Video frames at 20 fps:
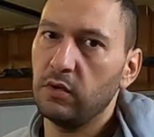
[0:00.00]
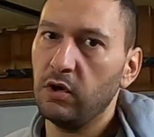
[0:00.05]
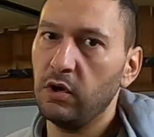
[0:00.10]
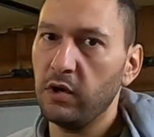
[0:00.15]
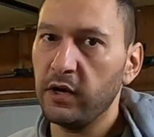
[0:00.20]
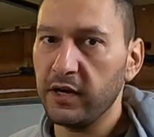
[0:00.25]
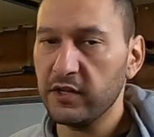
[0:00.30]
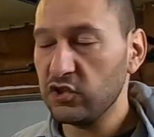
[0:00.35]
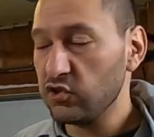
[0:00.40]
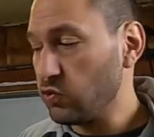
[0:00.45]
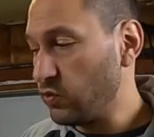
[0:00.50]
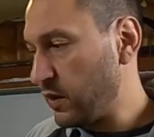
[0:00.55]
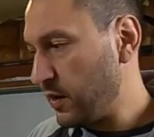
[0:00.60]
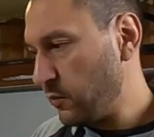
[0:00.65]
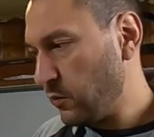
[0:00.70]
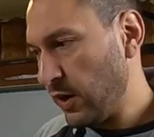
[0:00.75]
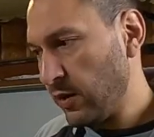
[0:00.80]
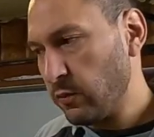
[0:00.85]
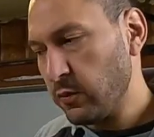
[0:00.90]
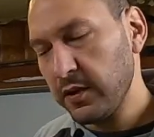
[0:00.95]
Alright, so
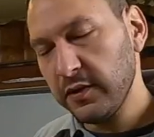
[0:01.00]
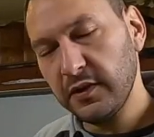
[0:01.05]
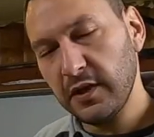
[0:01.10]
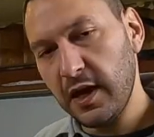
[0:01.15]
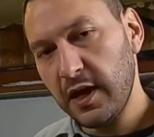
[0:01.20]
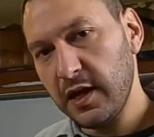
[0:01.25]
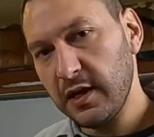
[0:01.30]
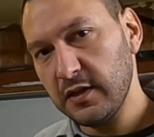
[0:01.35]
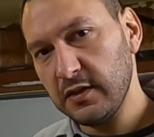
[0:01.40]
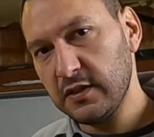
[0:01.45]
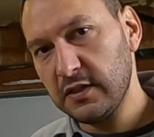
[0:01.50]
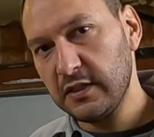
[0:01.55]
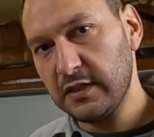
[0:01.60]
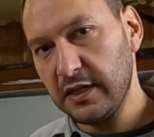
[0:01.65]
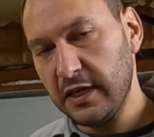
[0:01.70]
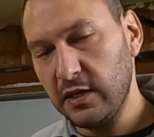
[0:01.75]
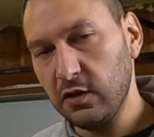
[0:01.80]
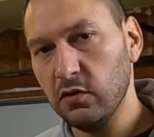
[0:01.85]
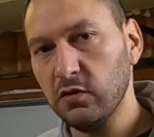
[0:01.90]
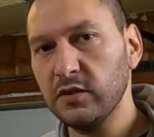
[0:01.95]
I went with a
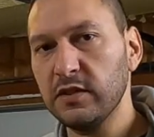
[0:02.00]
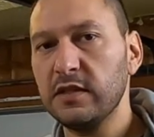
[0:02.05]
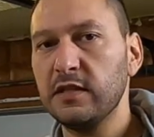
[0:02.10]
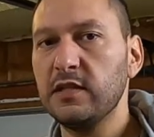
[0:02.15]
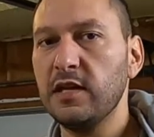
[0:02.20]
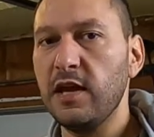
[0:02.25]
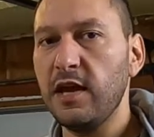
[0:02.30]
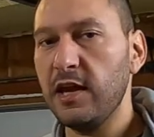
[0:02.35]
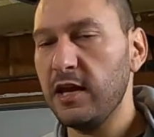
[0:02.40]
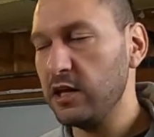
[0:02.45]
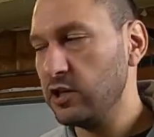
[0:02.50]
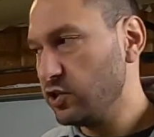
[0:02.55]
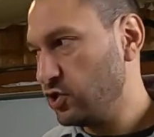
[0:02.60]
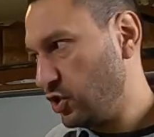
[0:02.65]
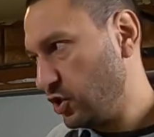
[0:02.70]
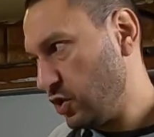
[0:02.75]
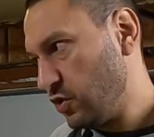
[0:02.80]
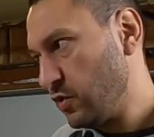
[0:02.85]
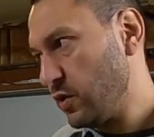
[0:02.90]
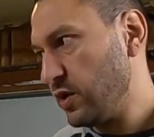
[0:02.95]
single
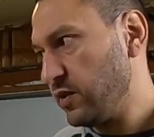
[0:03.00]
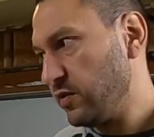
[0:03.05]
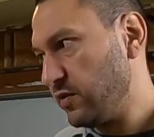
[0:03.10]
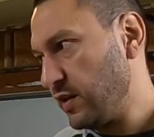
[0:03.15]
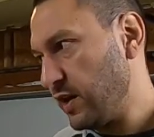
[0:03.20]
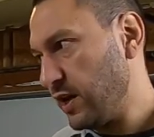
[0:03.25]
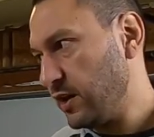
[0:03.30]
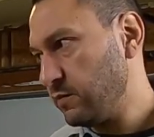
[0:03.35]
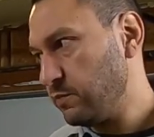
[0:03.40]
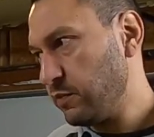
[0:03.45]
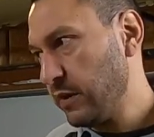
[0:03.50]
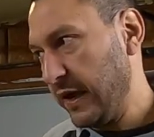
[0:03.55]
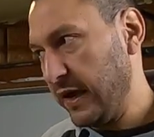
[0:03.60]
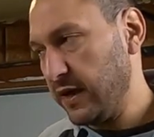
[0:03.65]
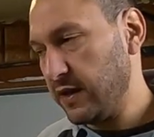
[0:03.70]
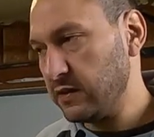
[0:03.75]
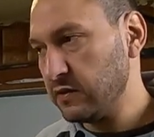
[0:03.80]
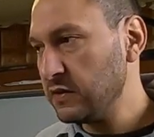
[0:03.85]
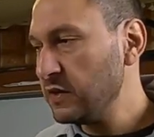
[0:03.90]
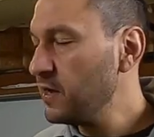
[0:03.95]
stage urethane
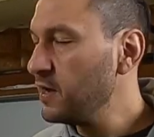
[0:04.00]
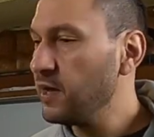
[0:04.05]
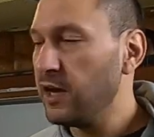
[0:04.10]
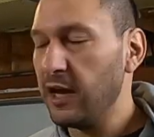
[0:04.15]
paint,